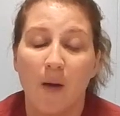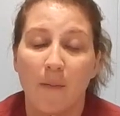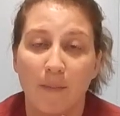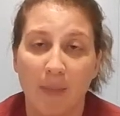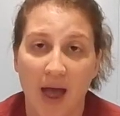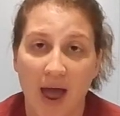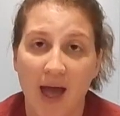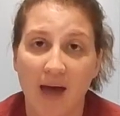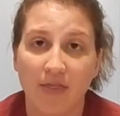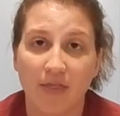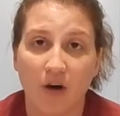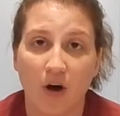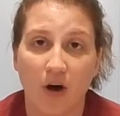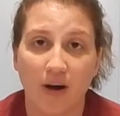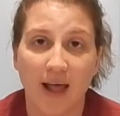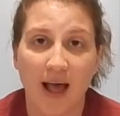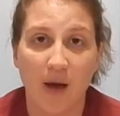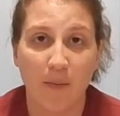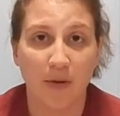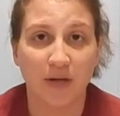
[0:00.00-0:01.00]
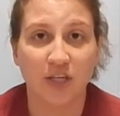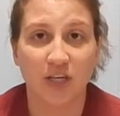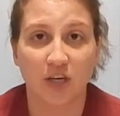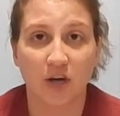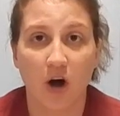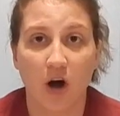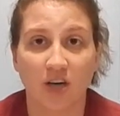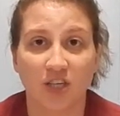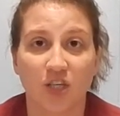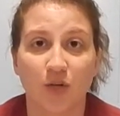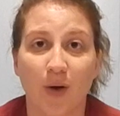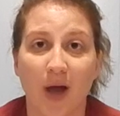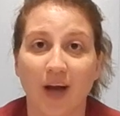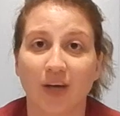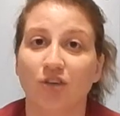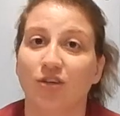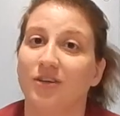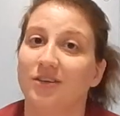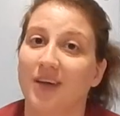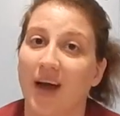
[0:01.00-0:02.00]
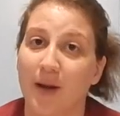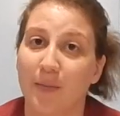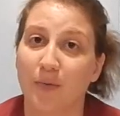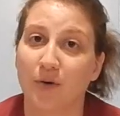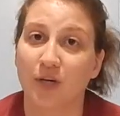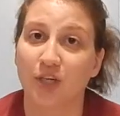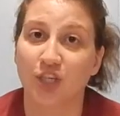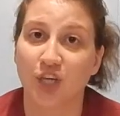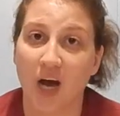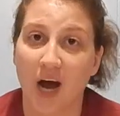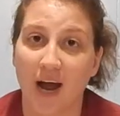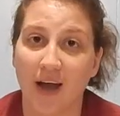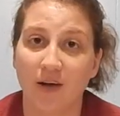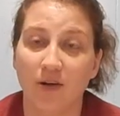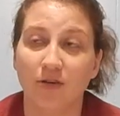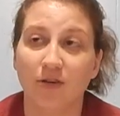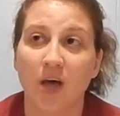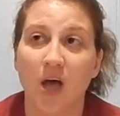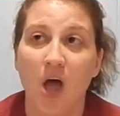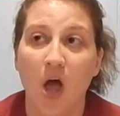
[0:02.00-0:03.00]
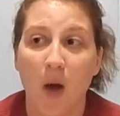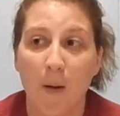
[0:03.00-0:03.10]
math on how much it costs to actually diaper a child.